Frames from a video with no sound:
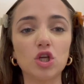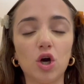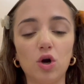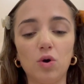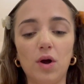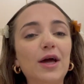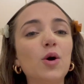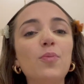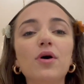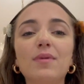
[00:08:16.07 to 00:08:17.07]
So I
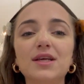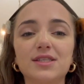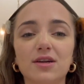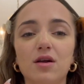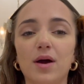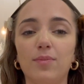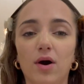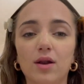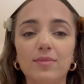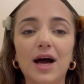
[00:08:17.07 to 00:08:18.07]
don't put mascara on my
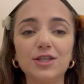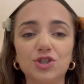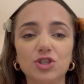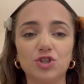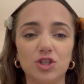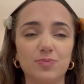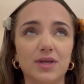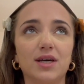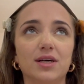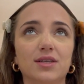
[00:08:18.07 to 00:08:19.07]
bottom lashes just
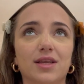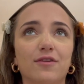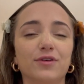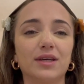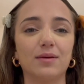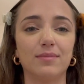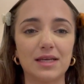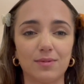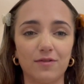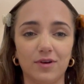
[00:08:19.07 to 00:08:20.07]
because I feel like it
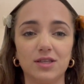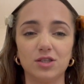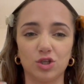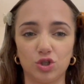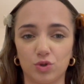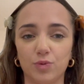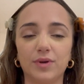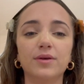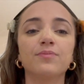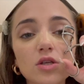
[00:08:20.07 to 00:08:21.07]
makes my face look
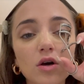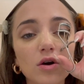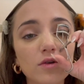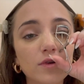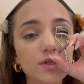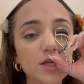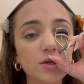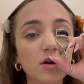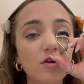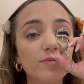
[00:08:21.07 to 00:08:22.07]
droopy. So first I
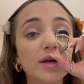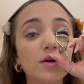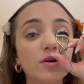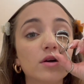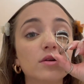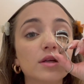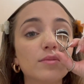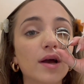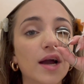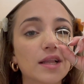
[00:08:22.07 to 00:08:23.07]
start off by curling
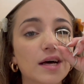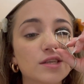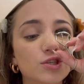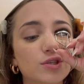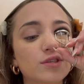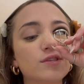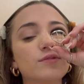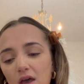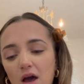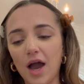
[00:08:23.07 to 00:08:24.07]
my
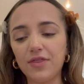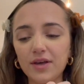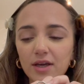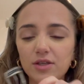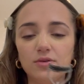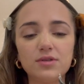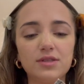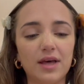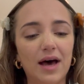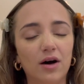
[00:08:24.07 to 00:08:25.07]
eyelashes. I think I
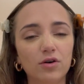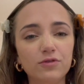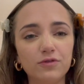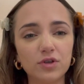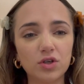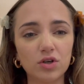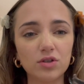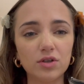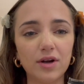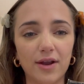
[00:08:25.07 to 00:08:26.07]
used the e.l.f.
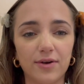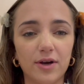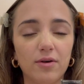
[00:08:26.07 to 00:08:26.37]
curler, I don't know.